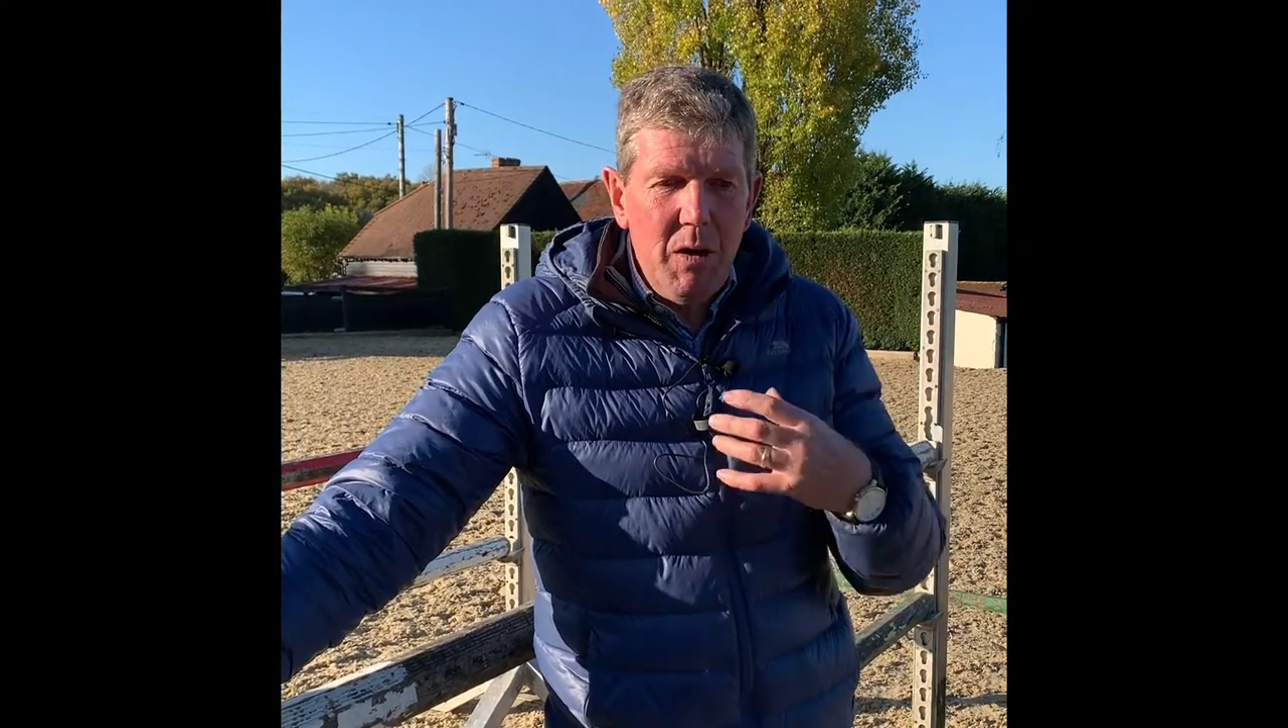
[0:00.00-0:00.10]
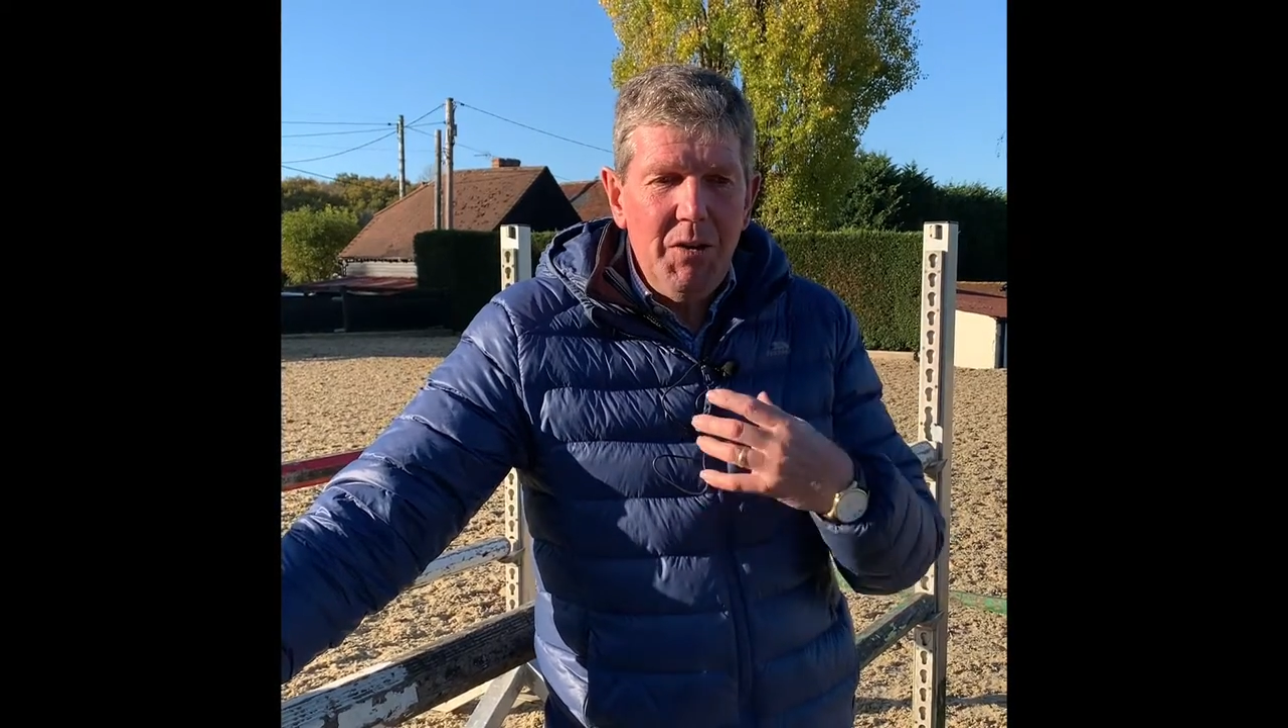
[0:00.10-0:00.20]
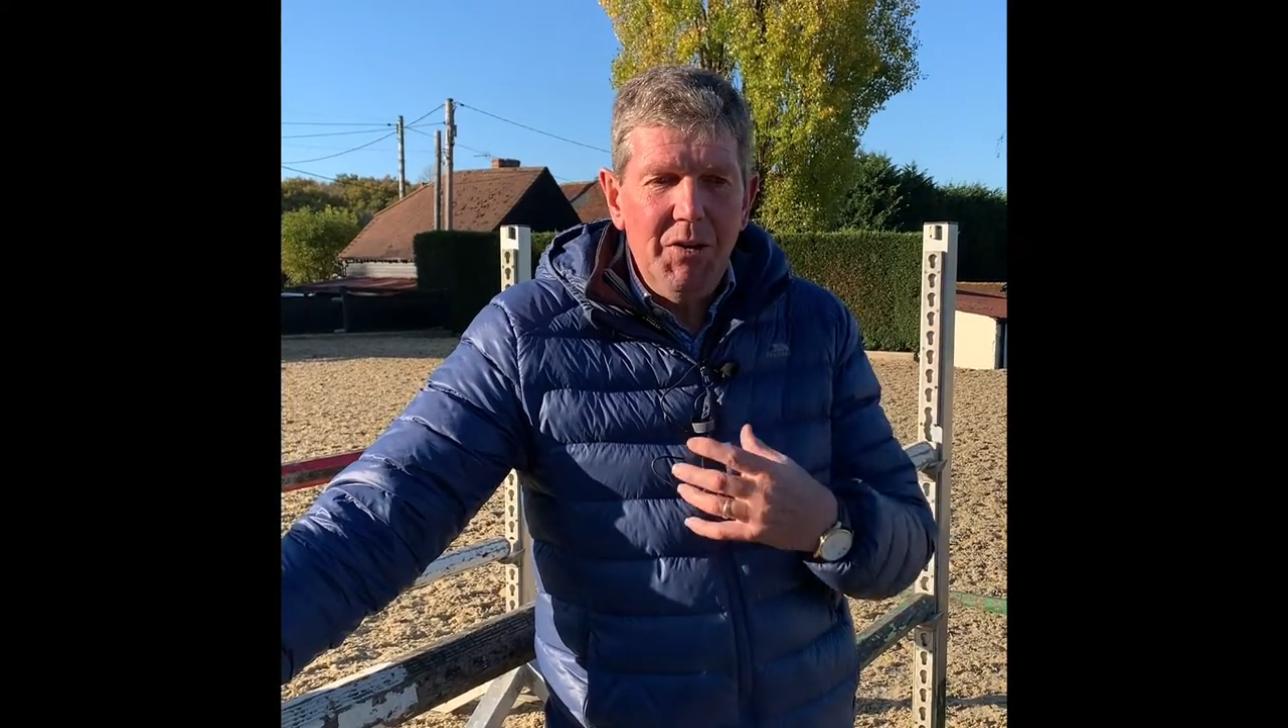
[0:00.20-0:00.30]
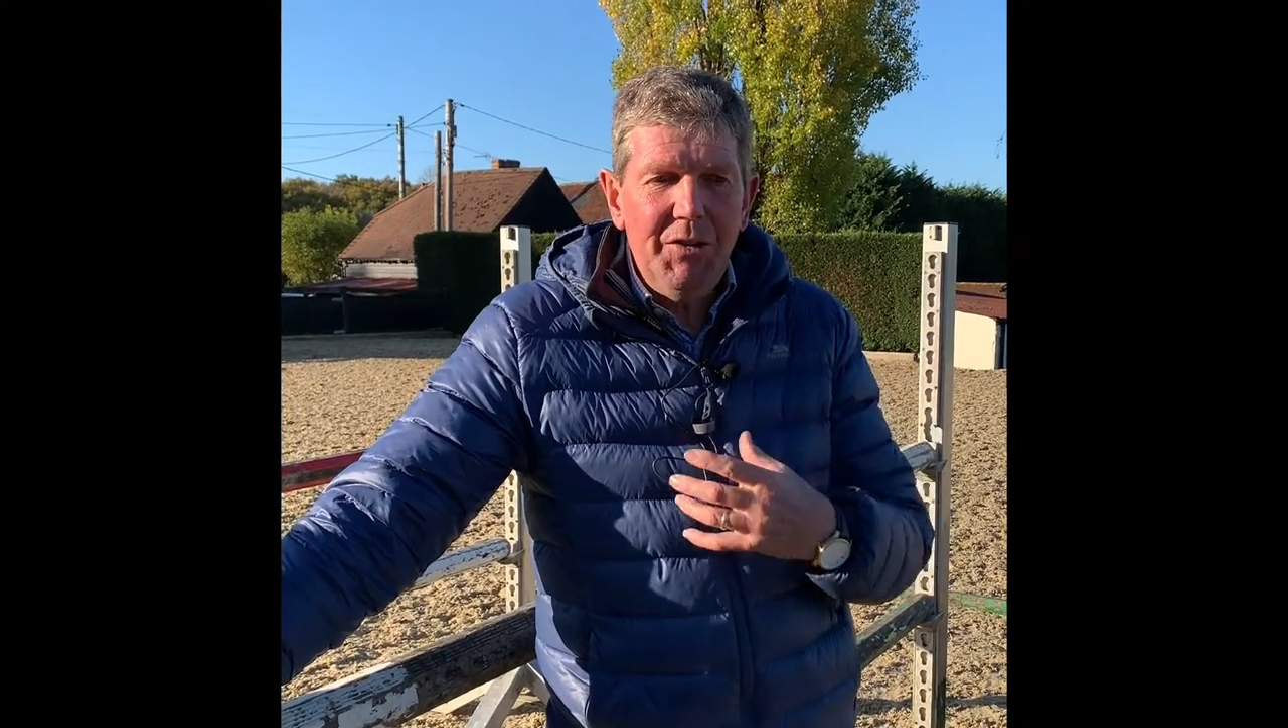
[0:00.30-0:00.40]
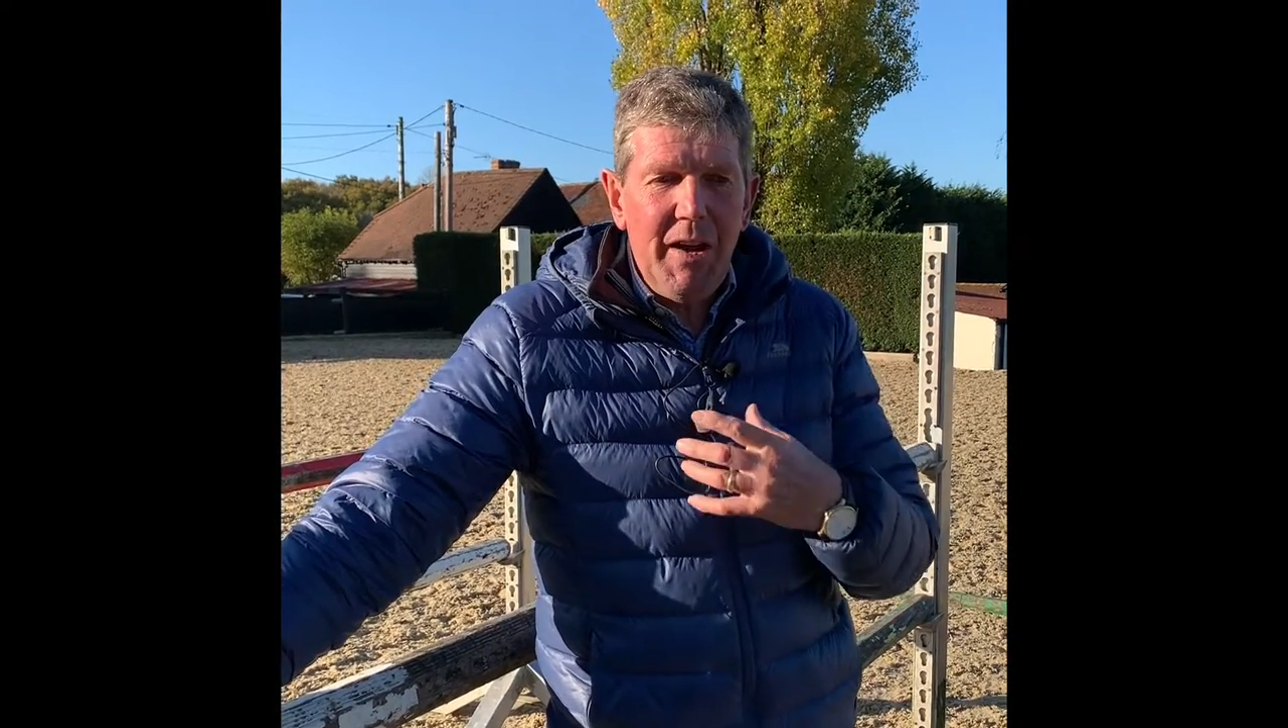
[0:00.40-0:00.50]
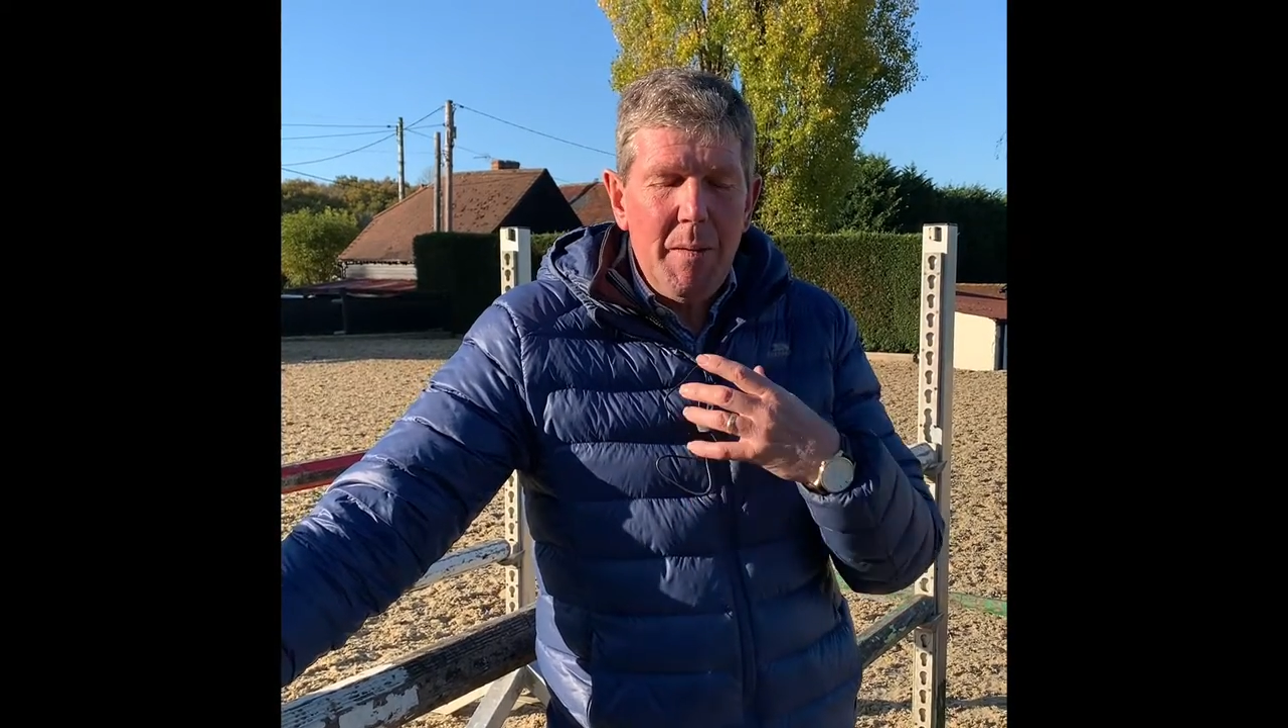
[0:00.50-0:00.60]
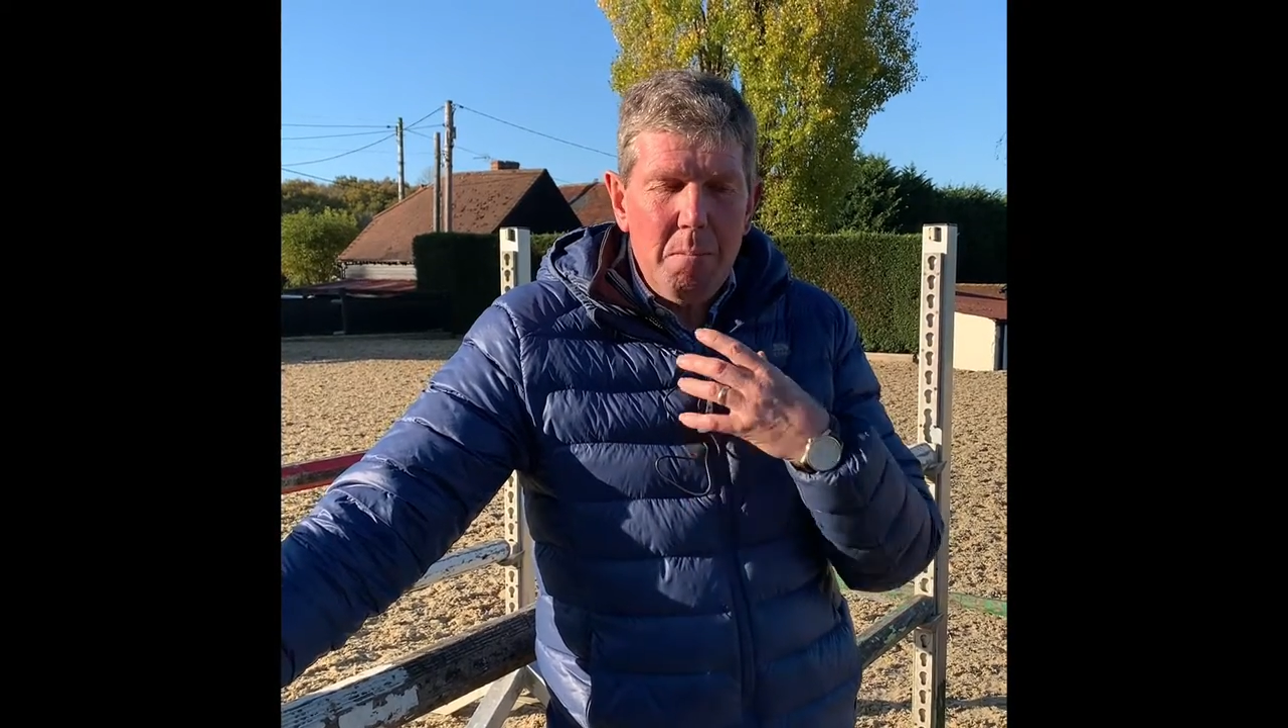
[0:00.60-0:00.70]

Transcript: understand